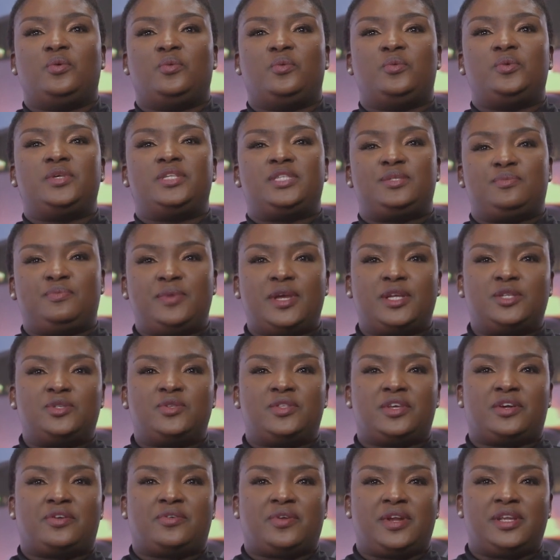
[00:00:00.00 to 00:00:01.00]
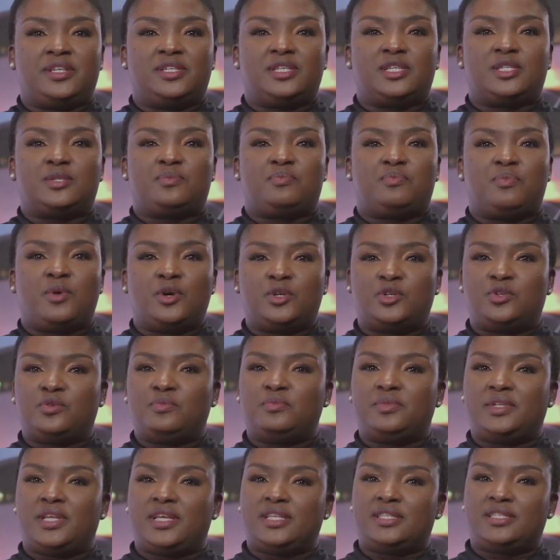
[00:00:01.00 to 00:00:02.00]
we speak to the greatest
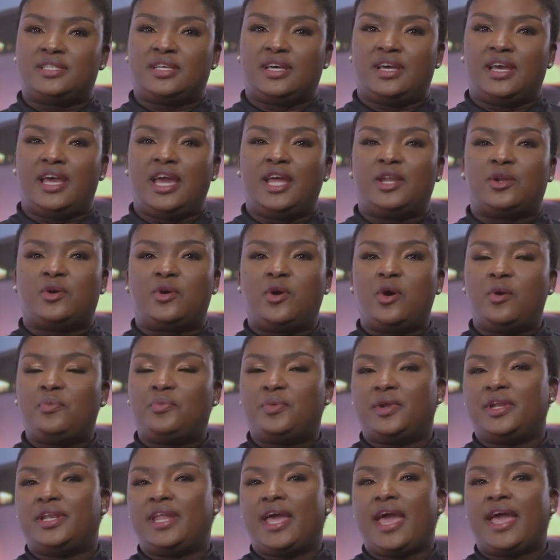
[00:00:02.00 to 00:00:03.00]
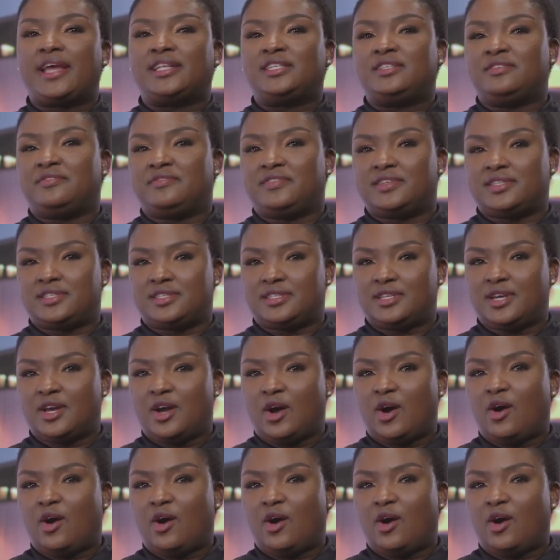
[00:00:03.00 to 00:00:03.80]
boardroom dancer and corporate activist